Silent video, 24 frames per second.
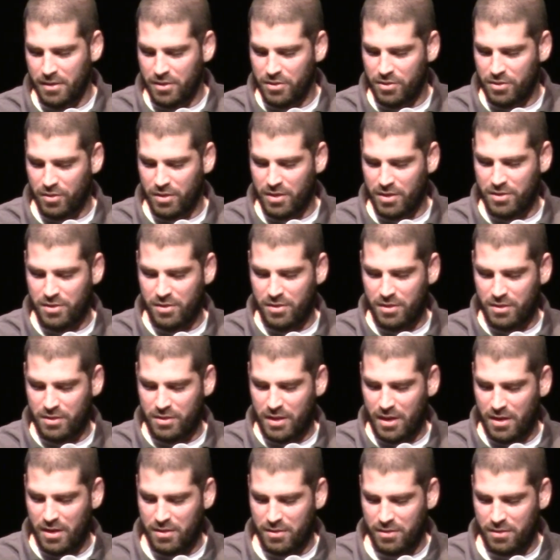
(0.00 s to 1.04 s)
So these are the
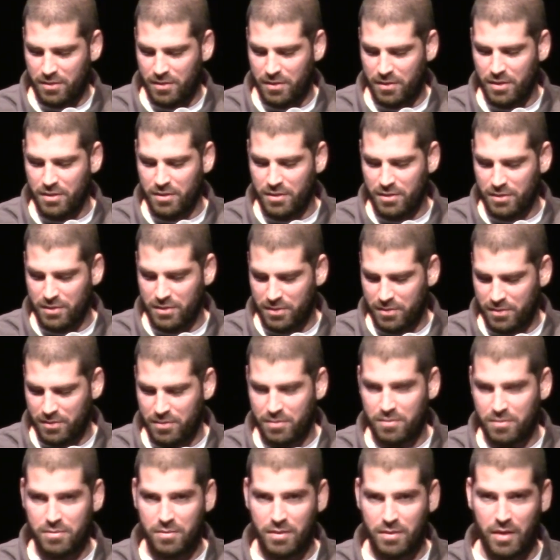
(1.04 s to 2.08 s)
10 things.
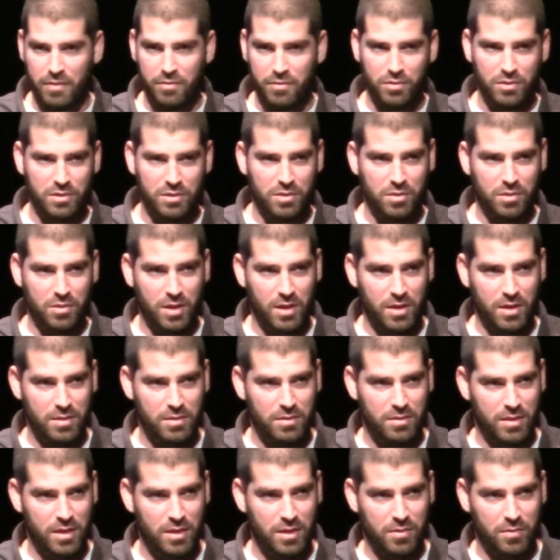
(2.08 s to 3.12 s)
Everyone's
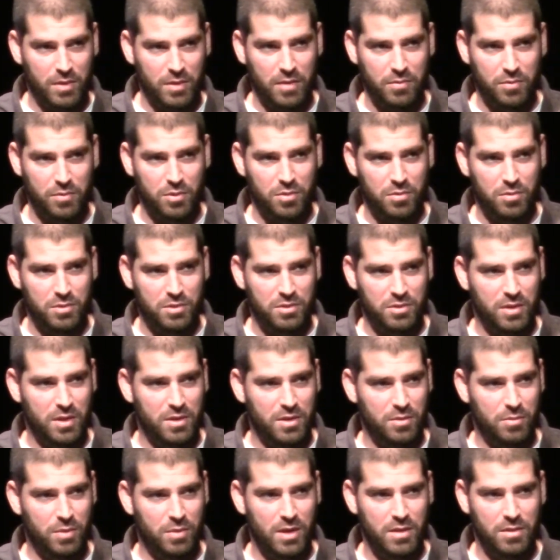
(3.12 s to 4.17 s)
okay? And everyone who's
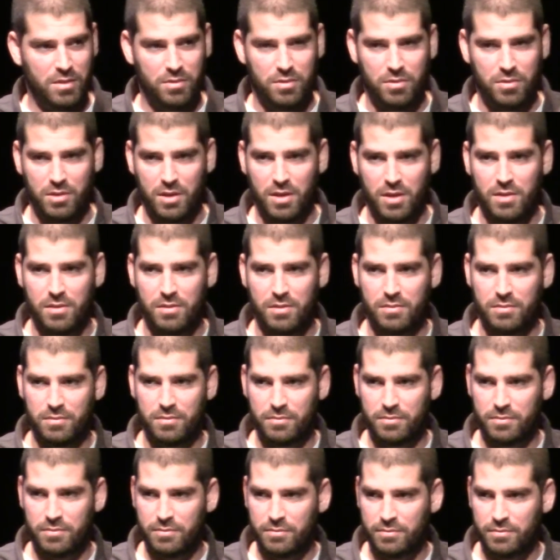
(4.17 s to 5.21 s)
trying to write, you're okay?
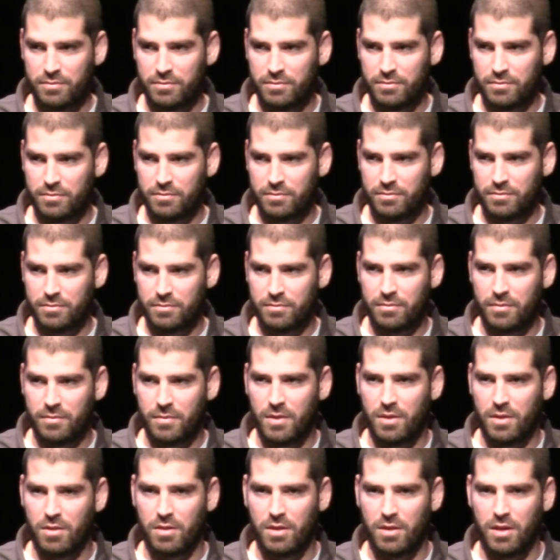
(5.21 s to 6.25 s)

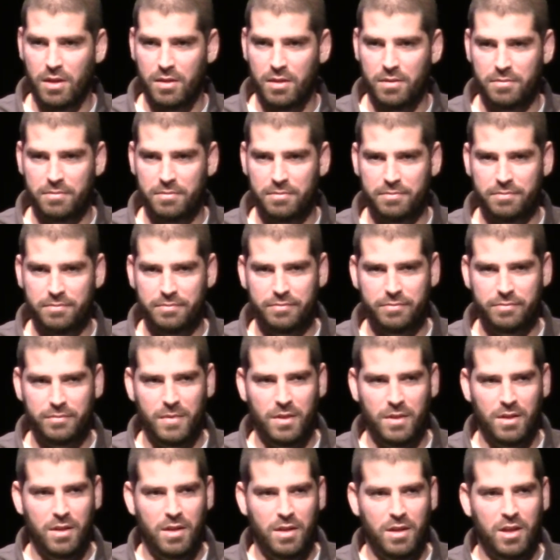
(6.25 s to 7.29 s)
You're not.
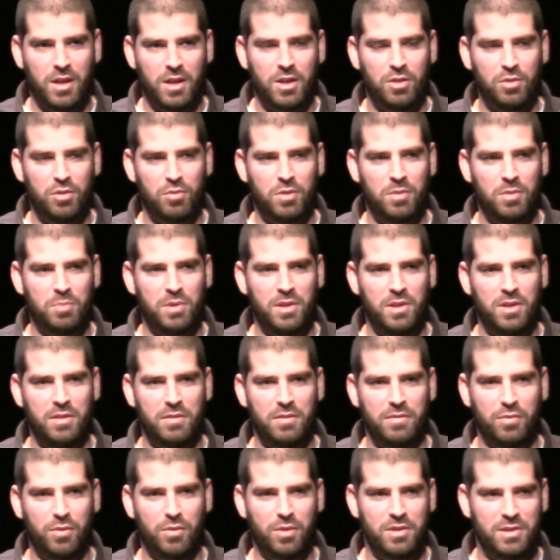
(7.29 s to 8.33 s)
Can you
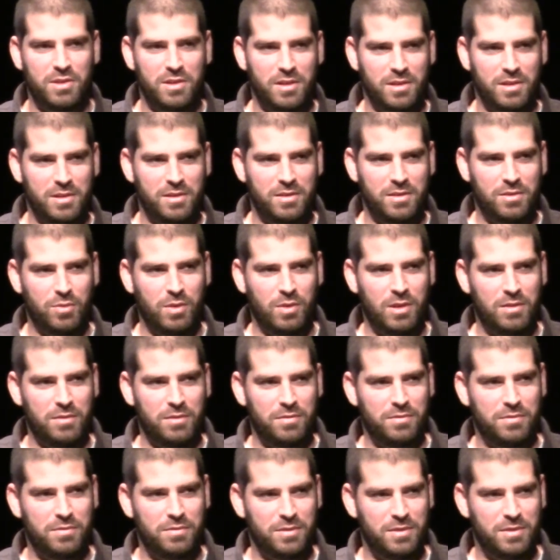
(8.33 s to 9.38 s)
repeat 4, 6,
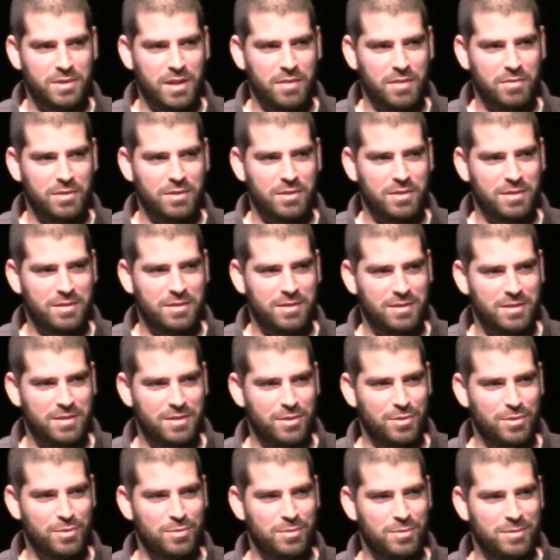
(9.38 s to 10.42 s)
12, 7,
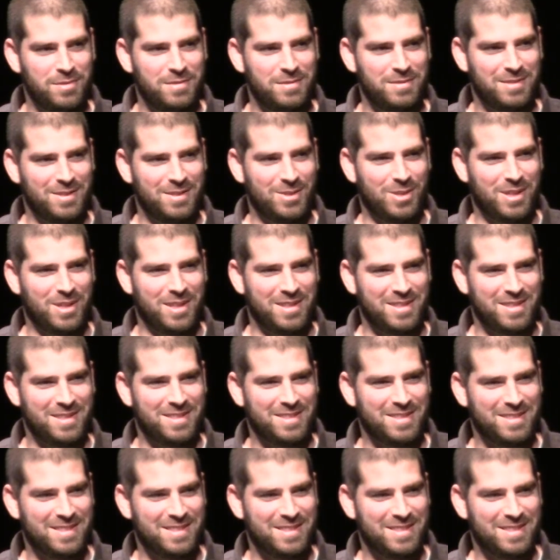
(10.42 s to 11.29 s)
2? Okay.